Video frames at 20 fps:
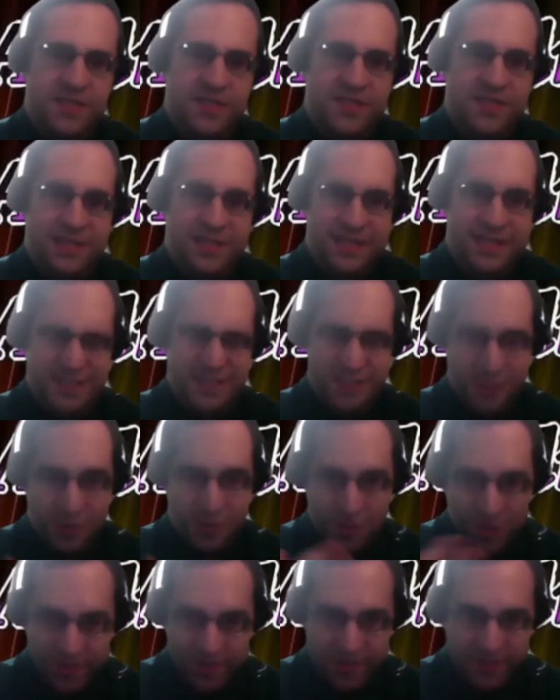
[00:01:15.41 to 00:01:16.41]
is, you are
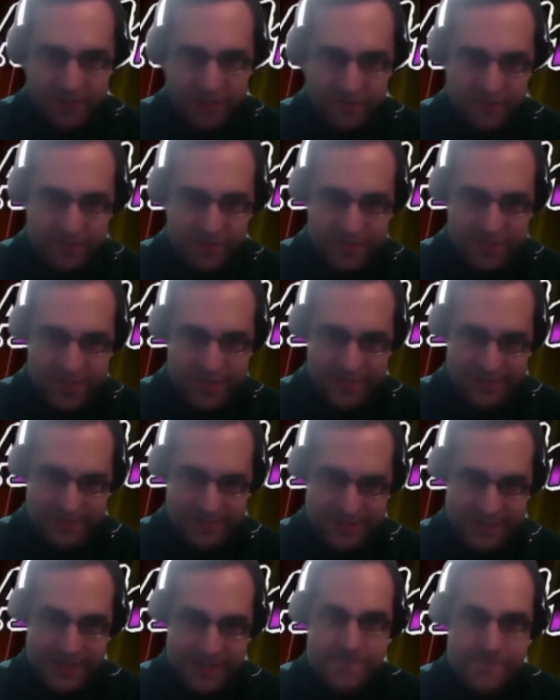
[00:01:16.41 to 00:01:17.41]
beautiful, by the
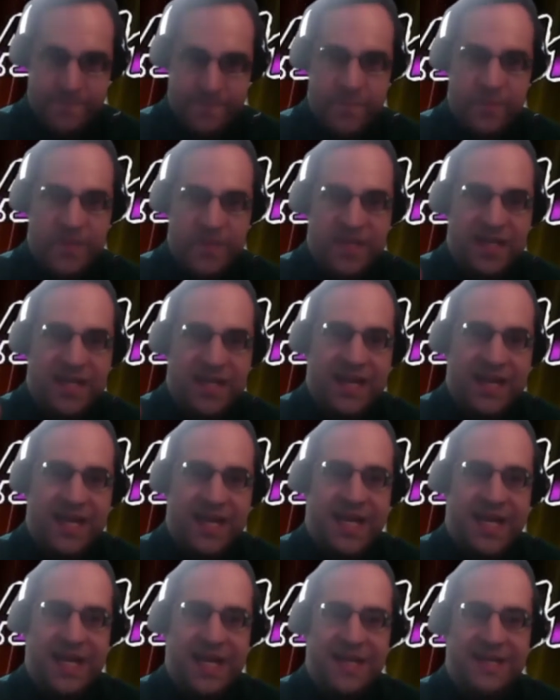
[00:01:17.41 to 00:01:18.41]

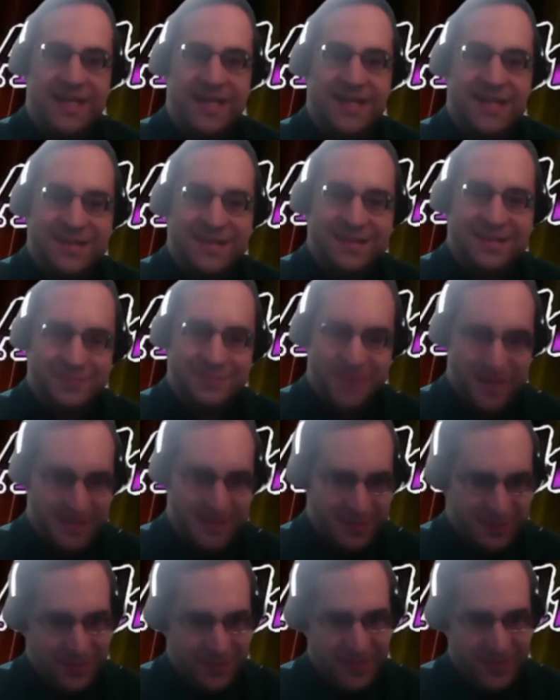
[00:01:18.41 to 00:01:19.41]
way. But don't
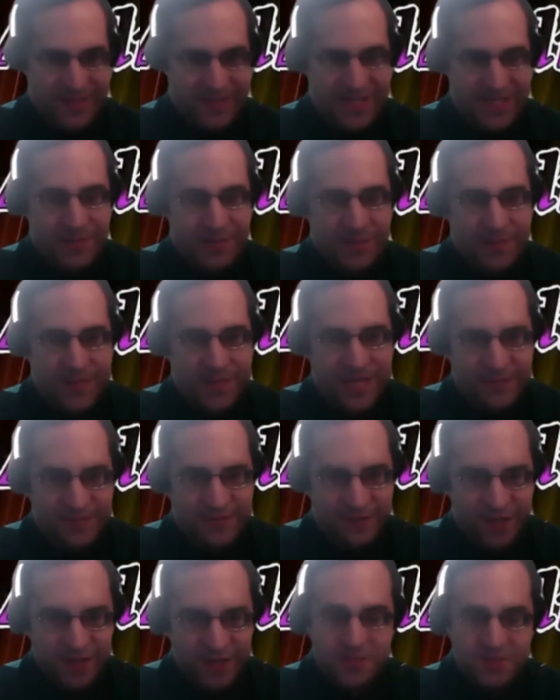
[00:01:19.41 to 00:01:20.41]
mind me, I'm about to
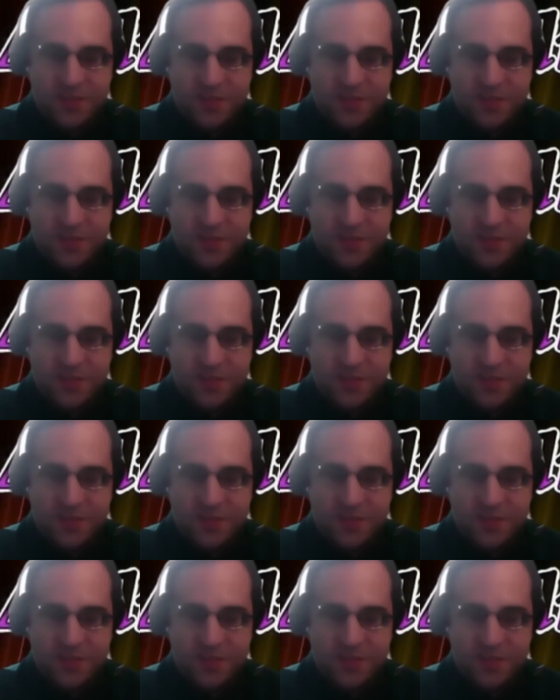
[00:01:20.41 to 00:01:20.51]
flirt.